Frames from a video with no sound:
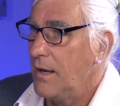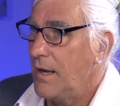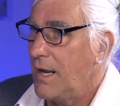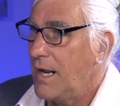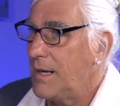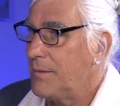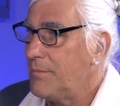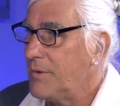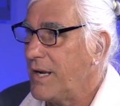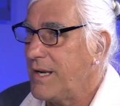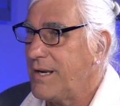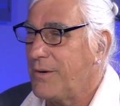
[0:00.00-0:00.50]

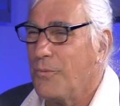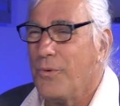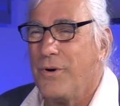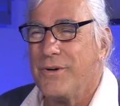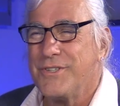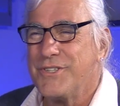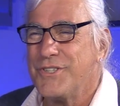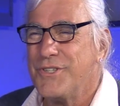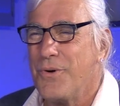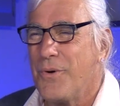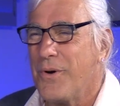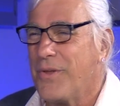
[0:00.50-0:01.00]
And I'm like, well,
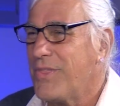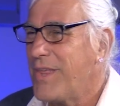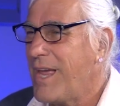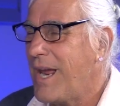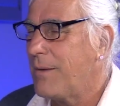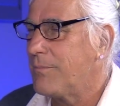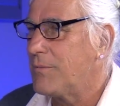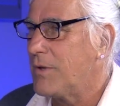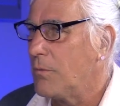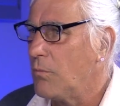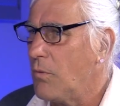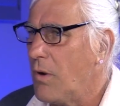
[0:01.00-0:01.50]
it's
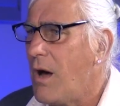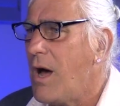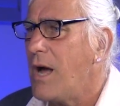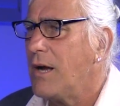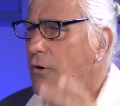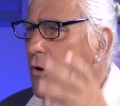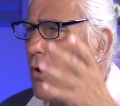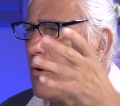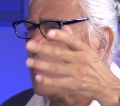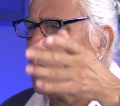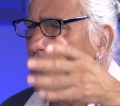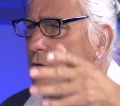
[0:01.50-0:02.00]
Northampton. Well, I
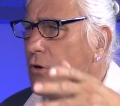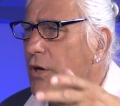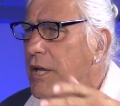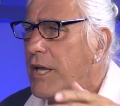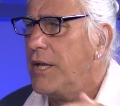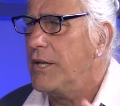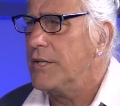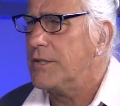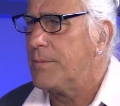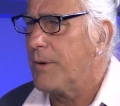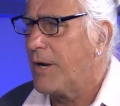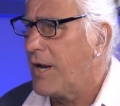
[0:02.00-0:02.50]
go to
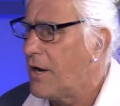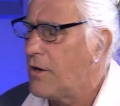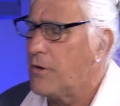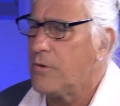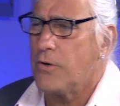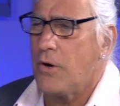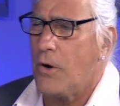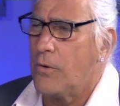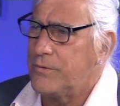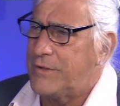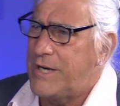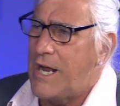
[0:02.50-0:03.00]
Leeds, but I
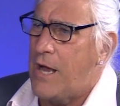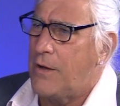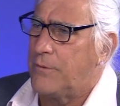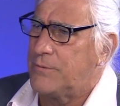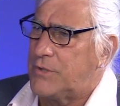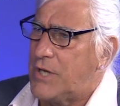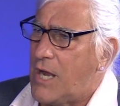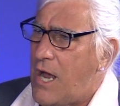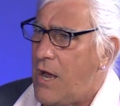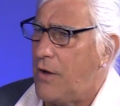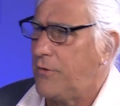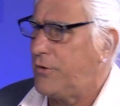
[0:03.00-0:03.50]
don't go
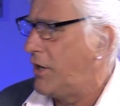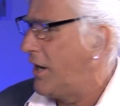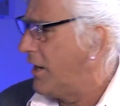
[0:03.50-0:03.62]
downtown.